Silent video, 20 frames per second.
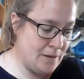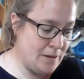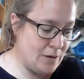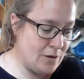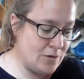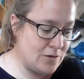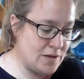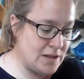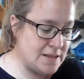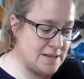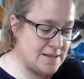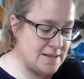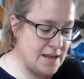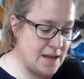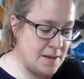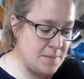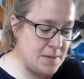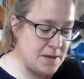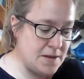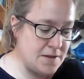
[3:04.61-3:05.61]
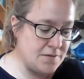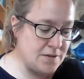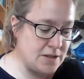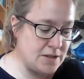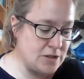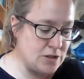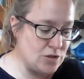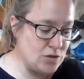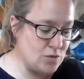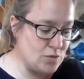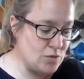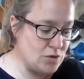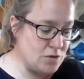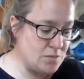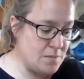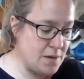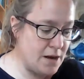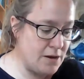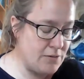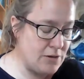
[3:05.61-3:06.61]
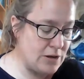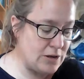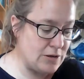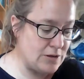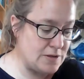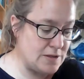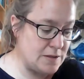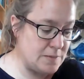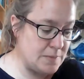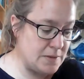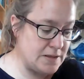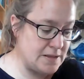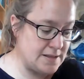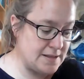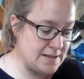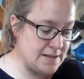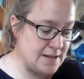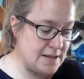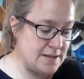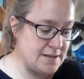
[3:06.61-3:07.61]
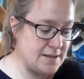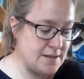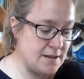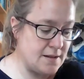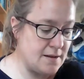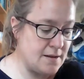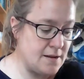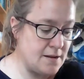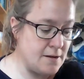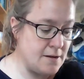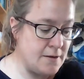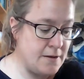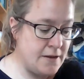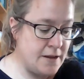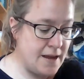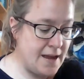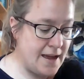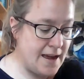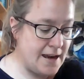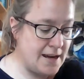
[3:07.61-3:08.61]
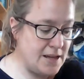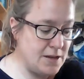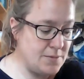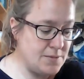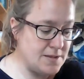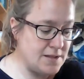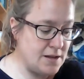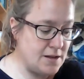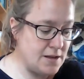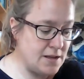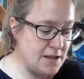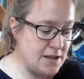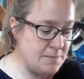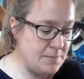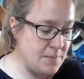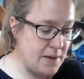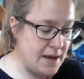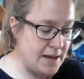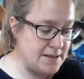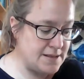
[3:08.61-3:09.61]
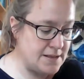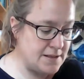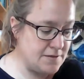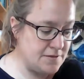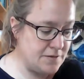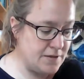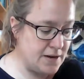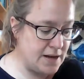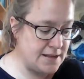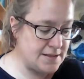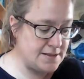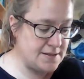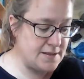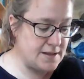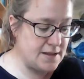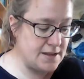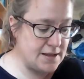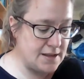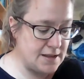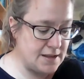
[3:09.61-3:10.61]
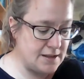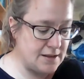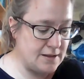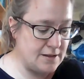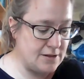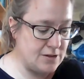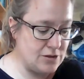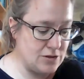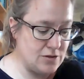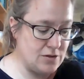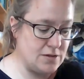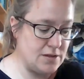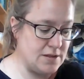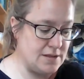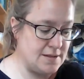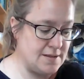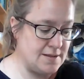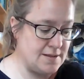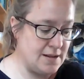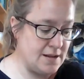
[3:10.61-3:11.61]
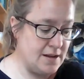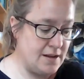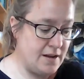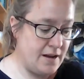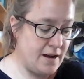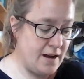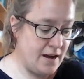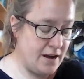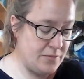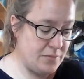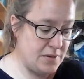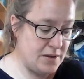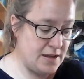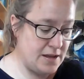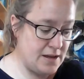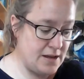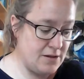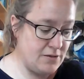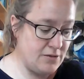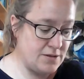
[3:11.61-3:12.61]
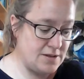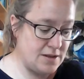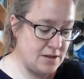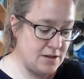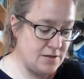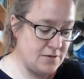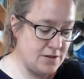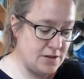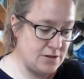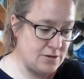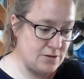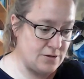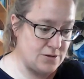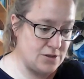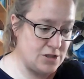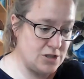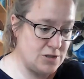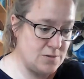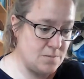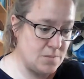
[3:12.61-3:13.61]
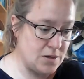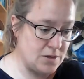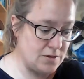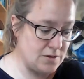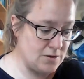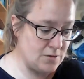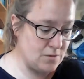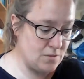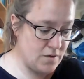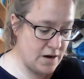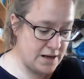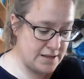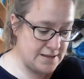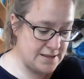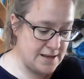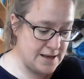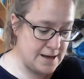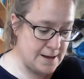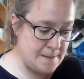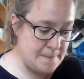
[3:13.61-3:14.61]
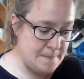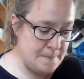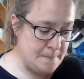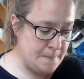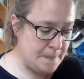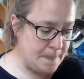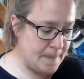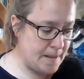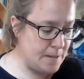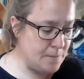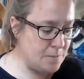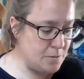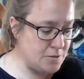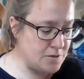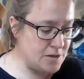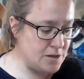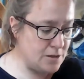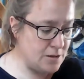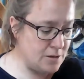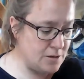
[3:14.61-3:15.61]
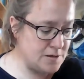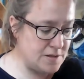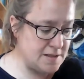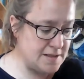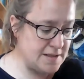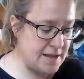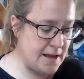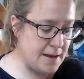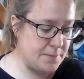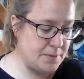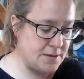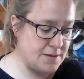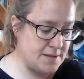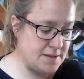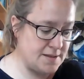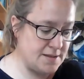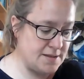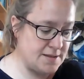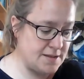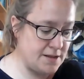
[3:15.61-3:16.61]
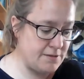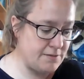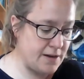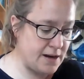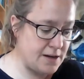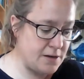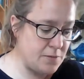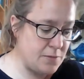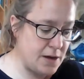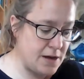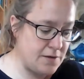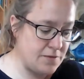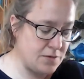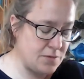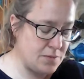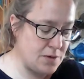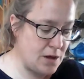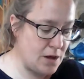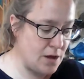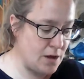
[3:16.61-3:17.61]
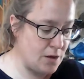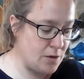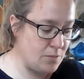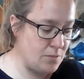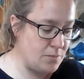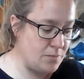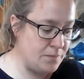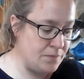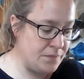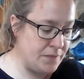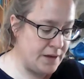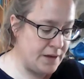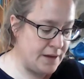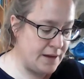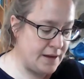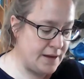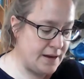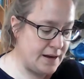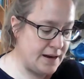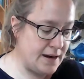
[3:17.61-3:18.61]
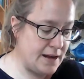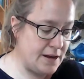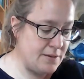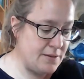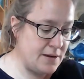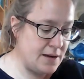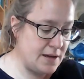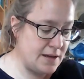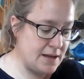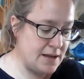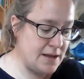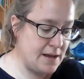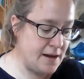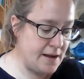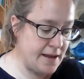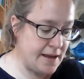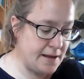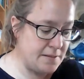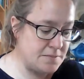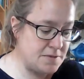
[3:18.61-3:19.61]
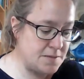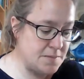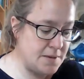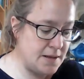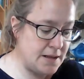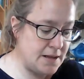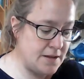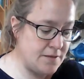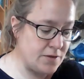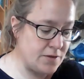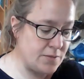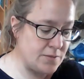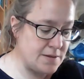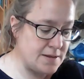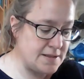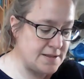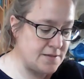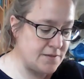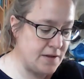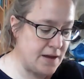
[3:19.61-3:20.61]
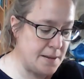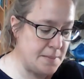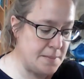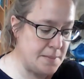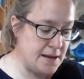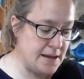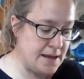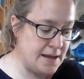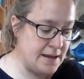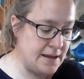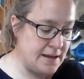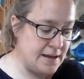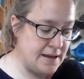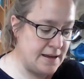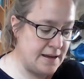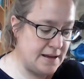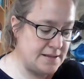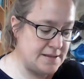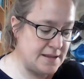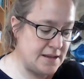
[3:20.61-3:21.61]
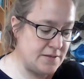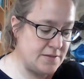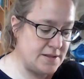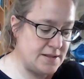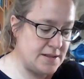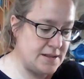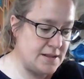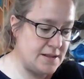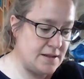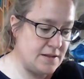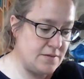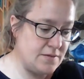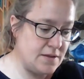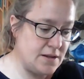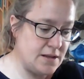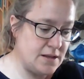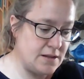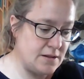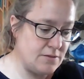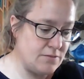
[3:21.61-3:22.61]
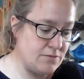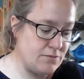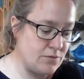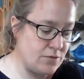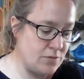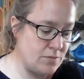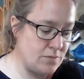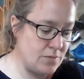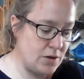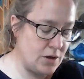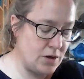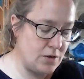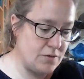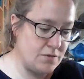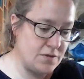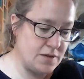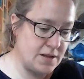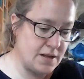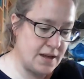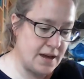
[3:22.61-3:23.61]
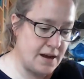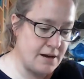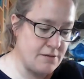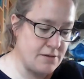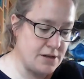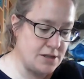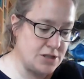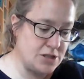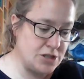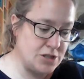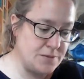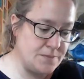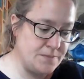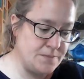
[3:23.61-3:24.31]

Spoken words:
On that same evening that George and Mary Good had been discussing her, Henny was lying in bed in the flat thinking, "Goodness, I've been here at Ivy Cottage a month already, and what a lot has happened since I ran away from the home. And how lucky I am to be living with this family and have this lovely little room over the garage."